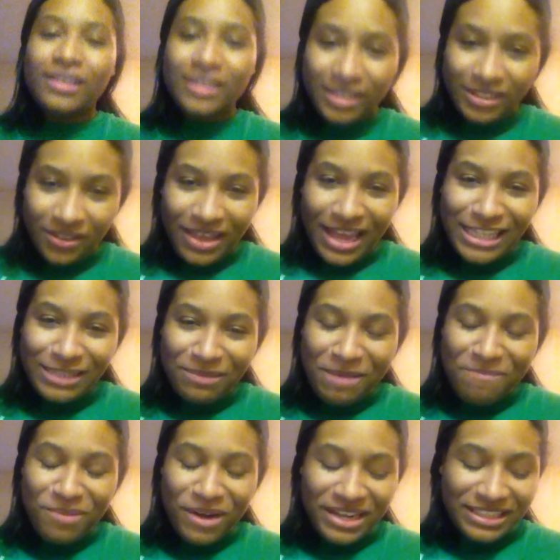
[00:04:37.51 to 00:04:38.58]
So that's
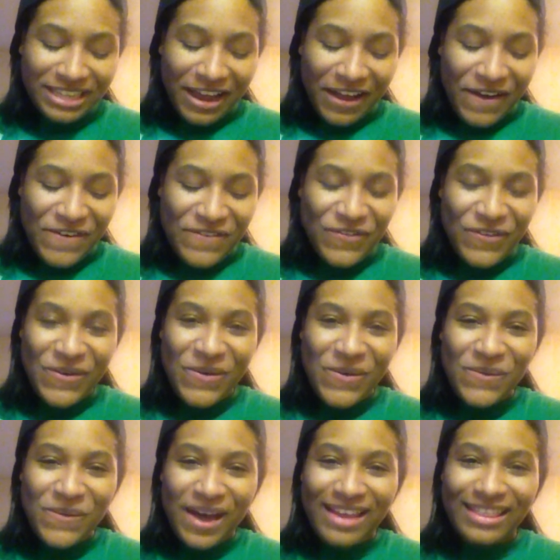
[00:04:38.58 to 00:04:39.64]
my breakdown
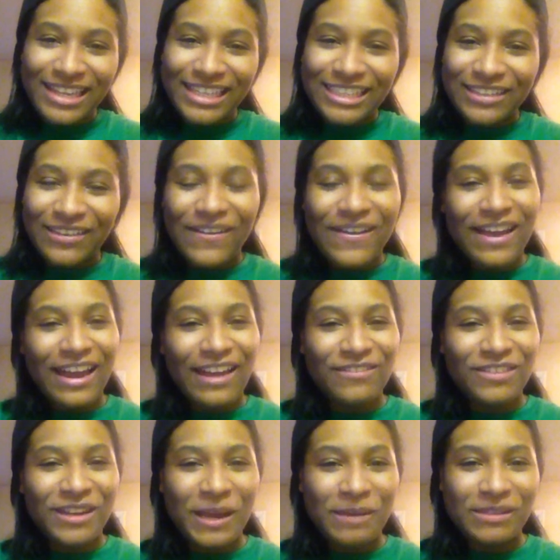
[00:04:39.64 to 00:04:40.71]
for why they should all have
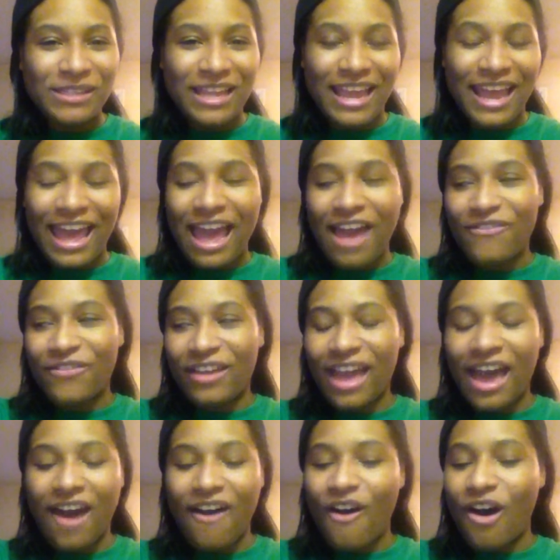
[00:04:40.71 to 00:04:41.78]
the names that they have and
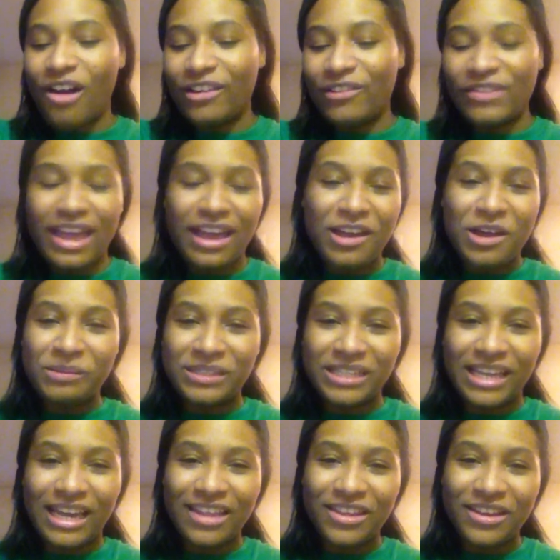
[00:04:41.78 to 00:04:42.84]
how all of that comes
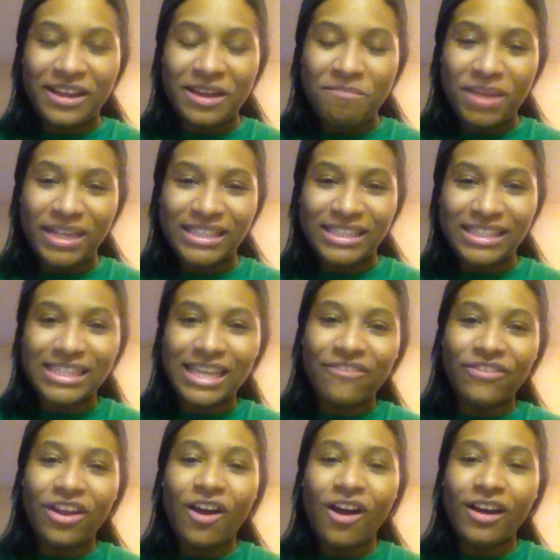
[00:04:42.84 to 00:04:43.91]
together and makes the
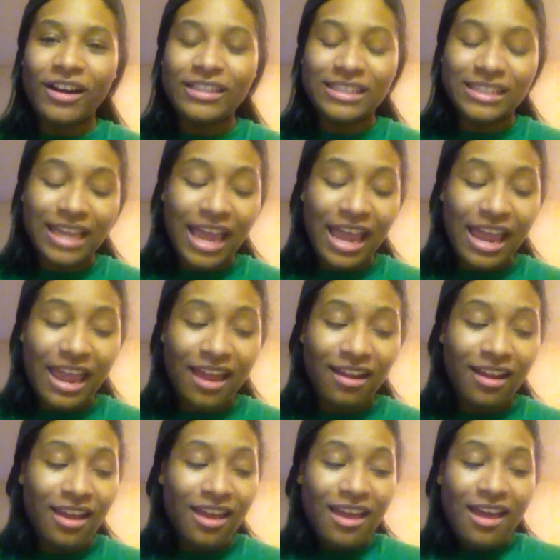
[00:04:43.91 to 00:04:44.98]
Seven Hearts.
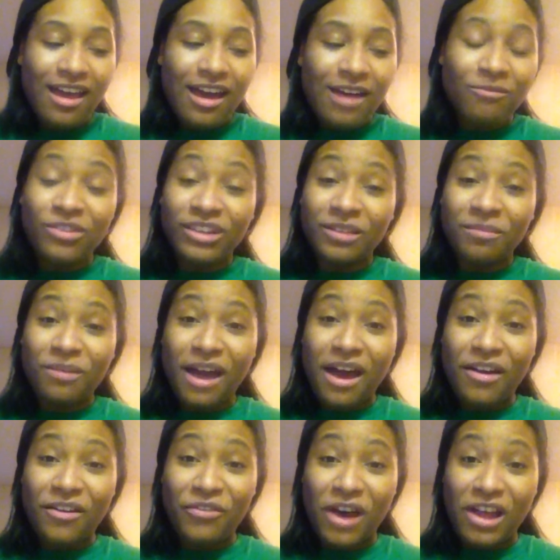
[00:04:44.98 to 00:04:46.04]
And I'm really
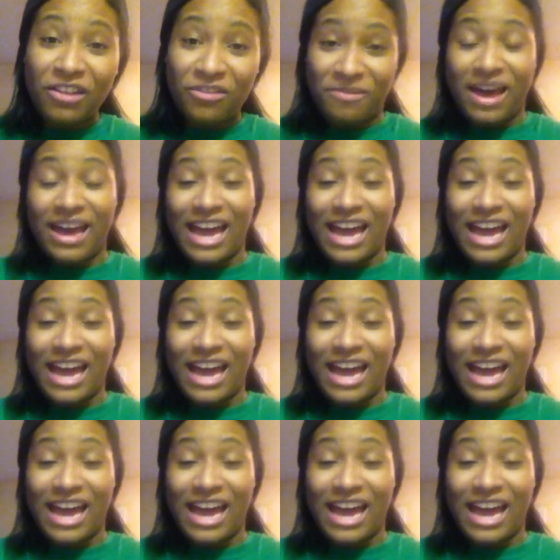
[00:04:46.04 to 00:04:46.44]
proud of all of my